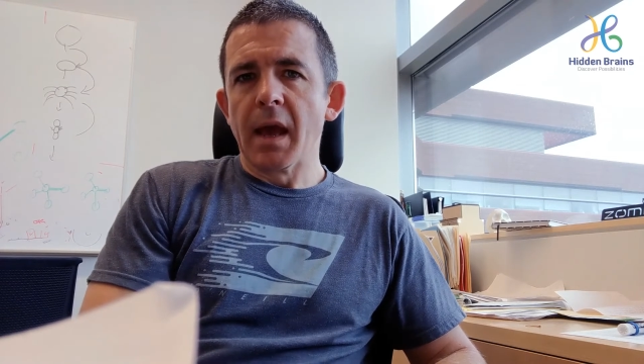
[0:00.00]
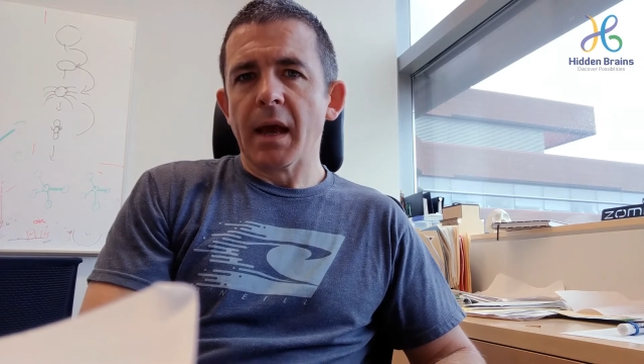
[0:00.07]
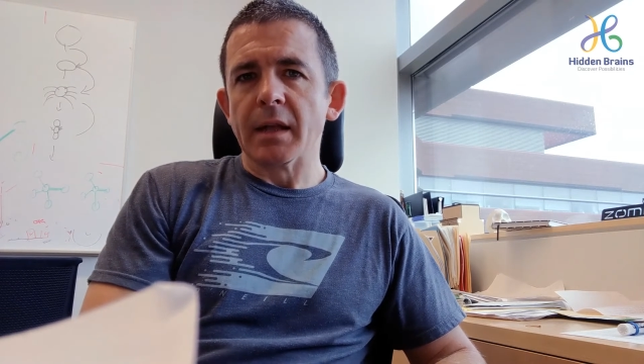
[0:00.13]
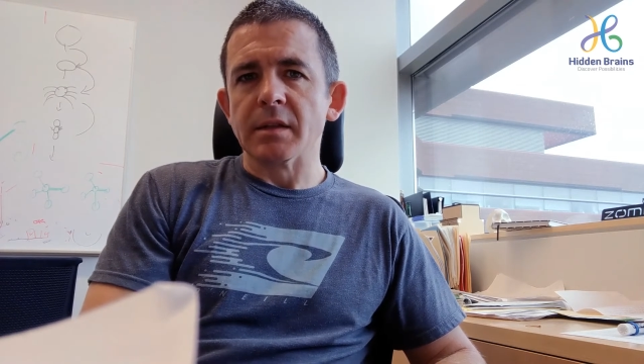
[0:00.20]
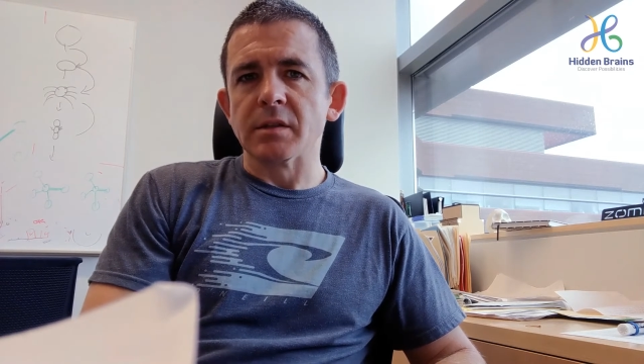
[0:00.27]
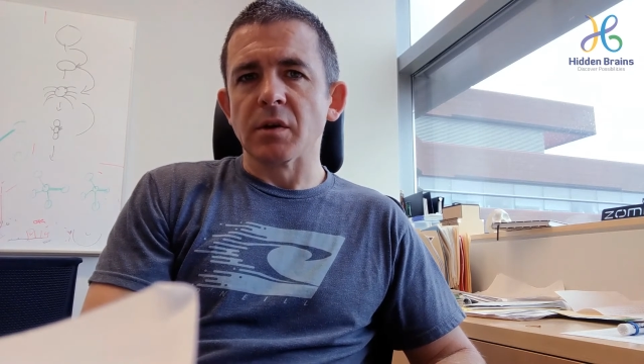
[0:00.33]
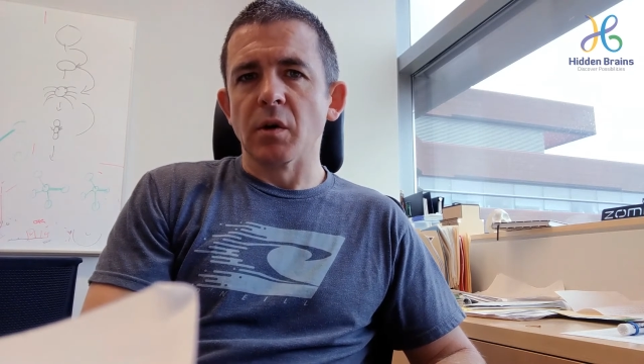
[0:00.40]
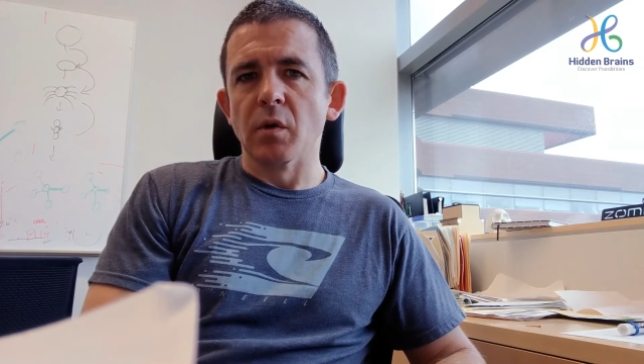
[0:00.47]

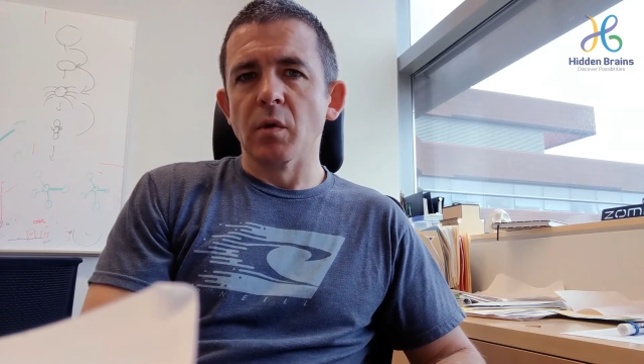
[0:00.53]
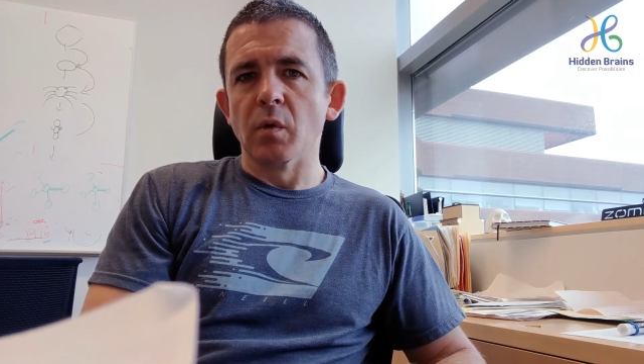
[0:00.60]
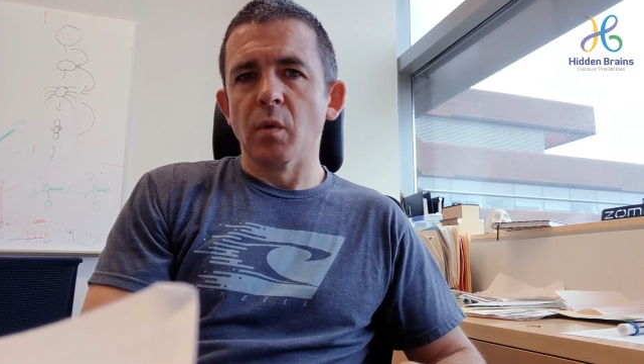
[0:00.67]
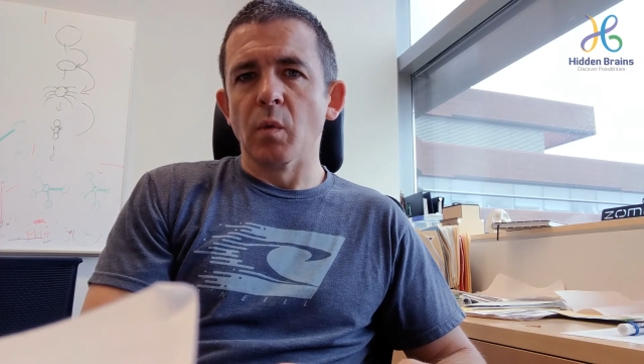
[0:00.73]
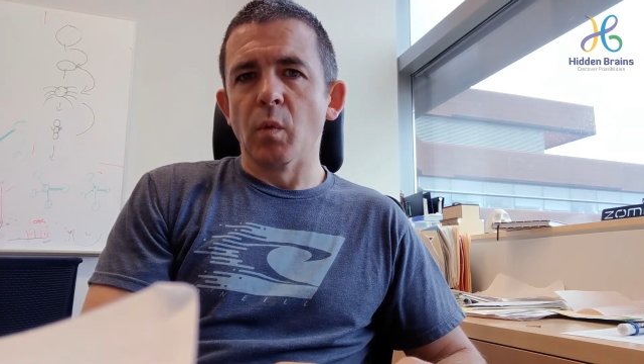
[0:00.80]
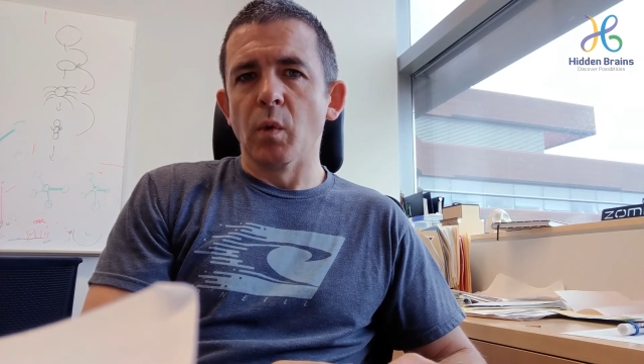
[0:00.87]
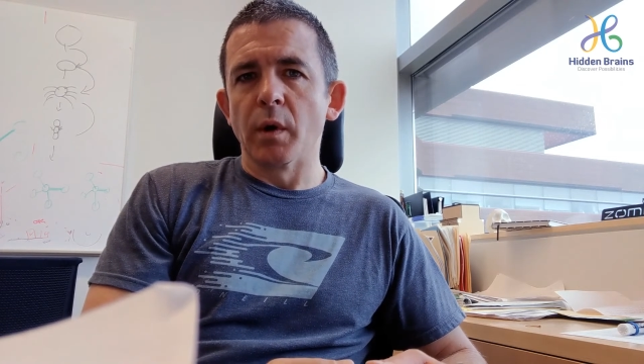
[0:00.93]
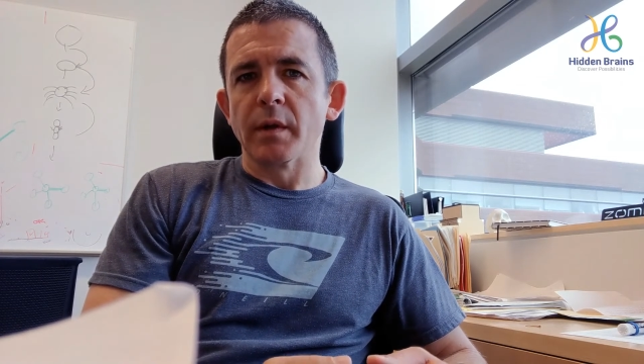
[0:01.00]
And so
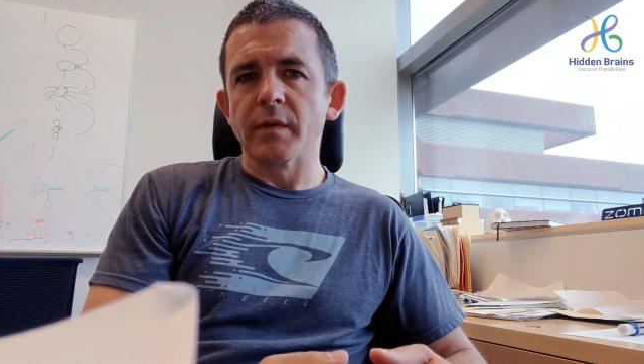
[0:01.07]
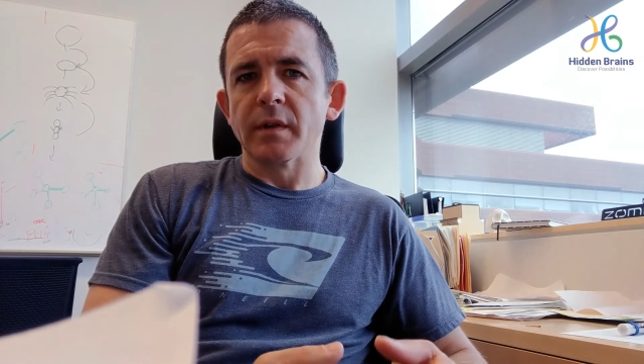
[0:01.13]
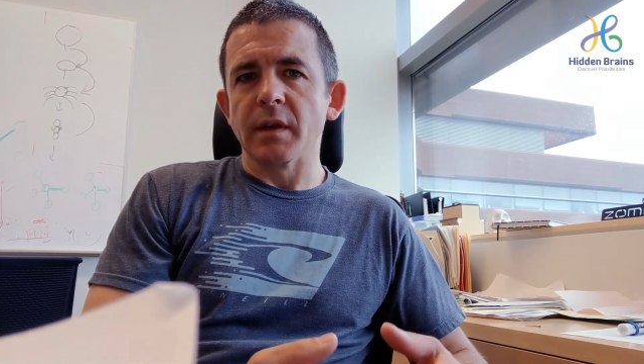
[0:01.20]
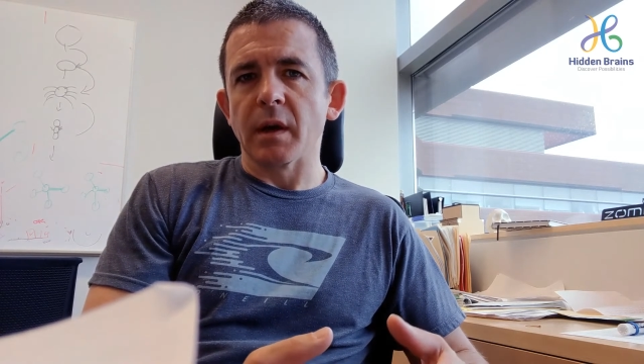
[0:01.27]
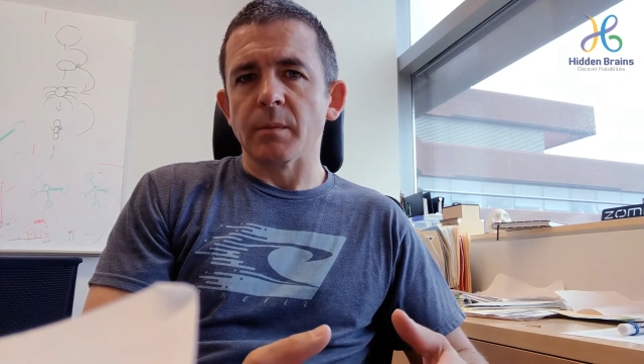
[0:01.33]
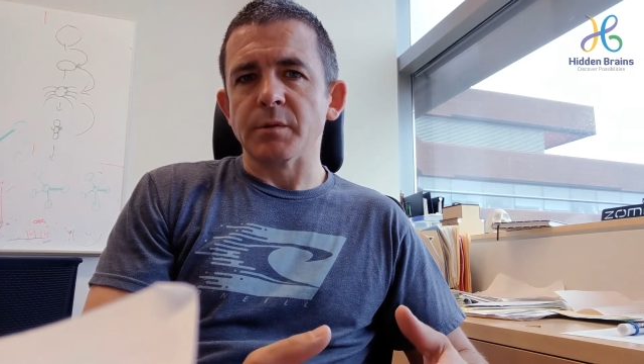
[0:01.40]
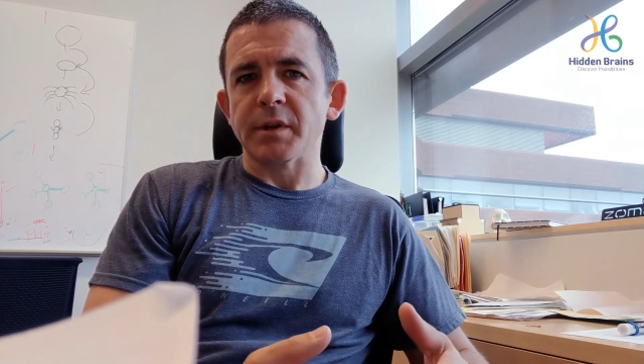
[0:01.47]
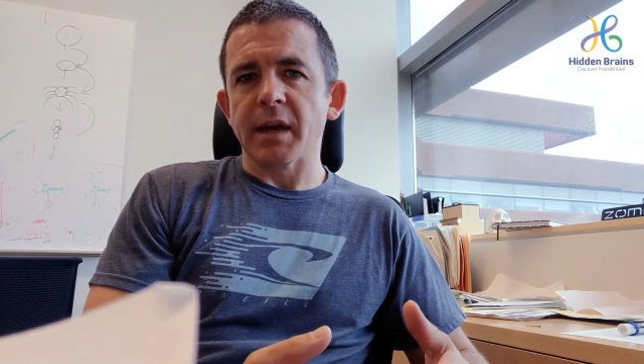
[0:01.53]
one of the
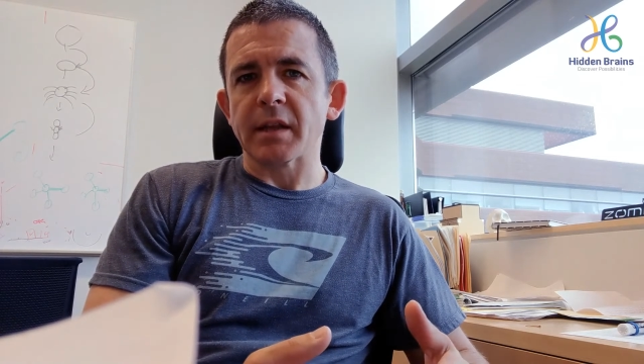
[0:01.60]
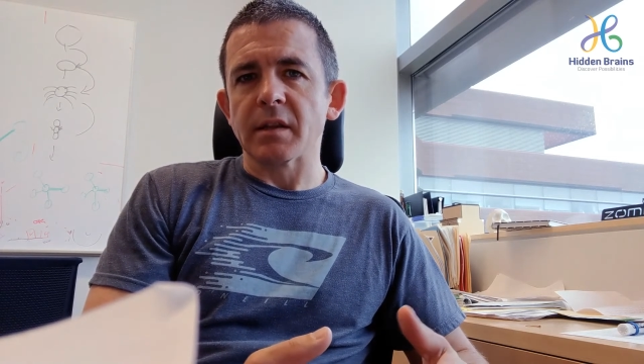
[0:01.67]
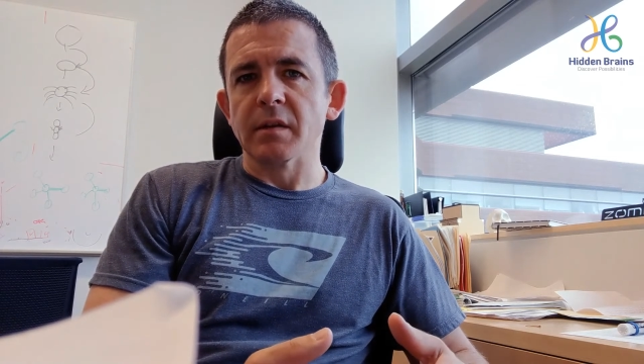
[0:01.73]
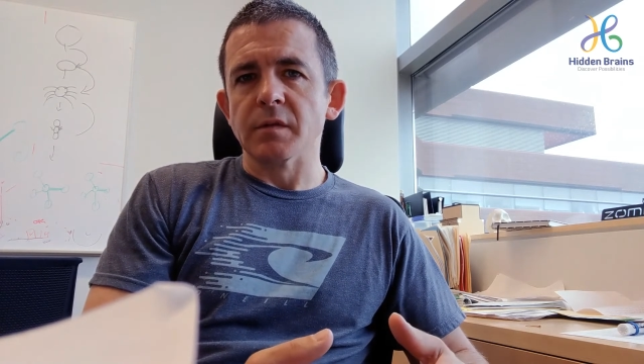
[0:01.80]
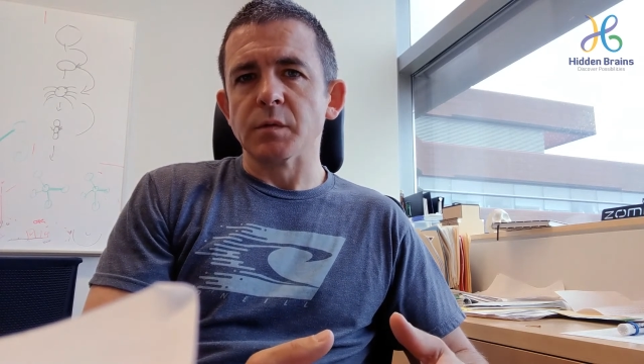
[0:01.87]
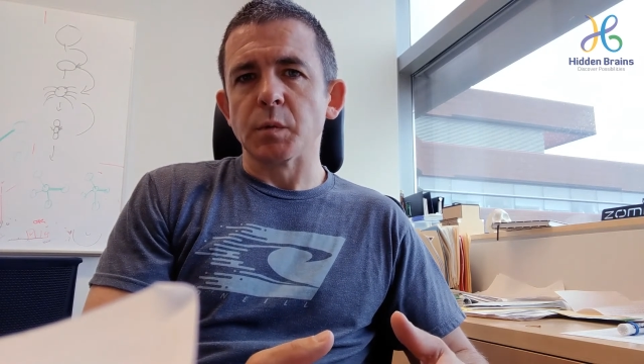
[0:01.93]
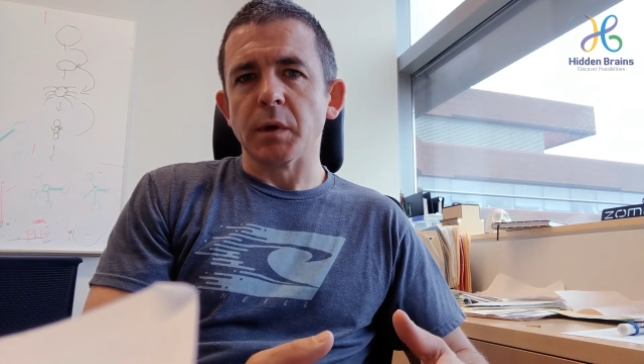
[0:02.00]
objectives